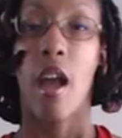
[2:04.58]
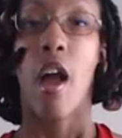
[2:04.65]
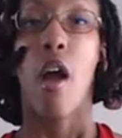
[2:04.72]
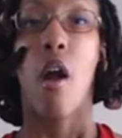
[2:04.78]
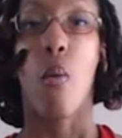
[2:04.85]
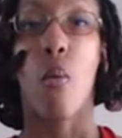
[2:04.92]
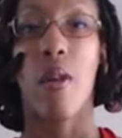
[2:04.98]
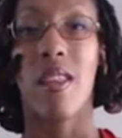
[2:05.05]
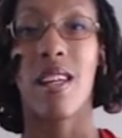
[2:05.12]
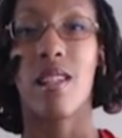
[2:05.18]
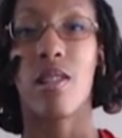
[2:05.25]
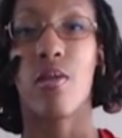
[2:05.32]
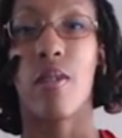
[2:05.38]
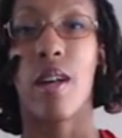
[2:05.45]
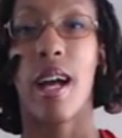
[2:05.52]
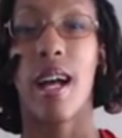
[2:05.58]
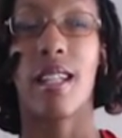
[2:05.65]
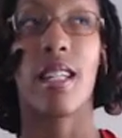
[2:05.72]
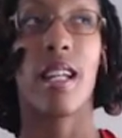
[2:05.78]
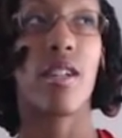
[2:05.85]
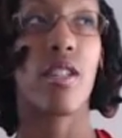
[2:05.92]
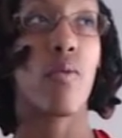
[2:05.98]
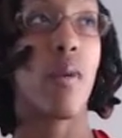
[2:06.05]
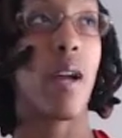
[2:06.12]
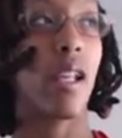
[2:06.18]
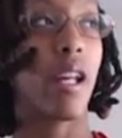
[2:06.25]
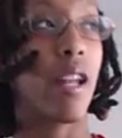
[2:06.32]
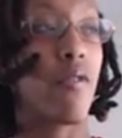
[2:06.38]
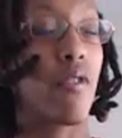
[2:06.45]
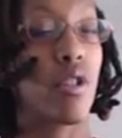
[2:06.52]
And when they do that, it takes away a
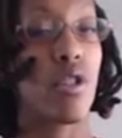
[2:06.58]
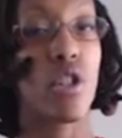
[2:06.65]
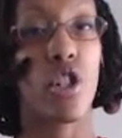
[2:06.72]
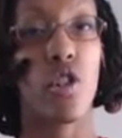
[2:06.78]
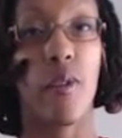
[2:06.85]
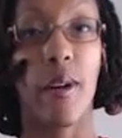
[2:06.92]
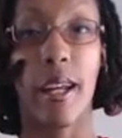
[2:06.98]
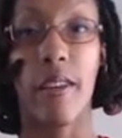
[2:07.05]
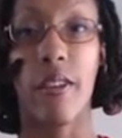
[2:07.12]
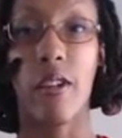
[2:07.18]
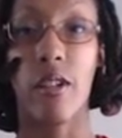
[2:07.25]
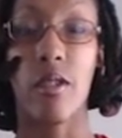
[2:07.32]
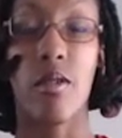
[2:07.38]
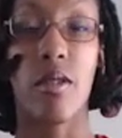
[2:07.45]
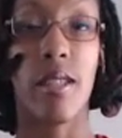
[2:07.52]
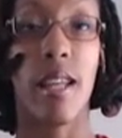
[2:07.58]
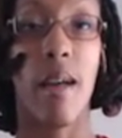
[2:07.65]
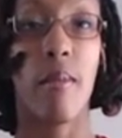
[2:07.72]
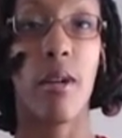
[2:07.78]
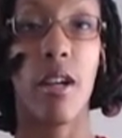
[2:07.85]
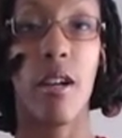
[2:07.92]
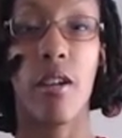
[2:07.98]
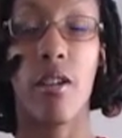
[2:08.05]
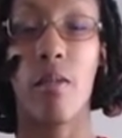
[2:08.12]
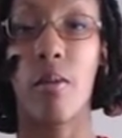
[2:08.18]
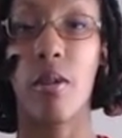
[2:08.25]
lot of their strength and their stamina and their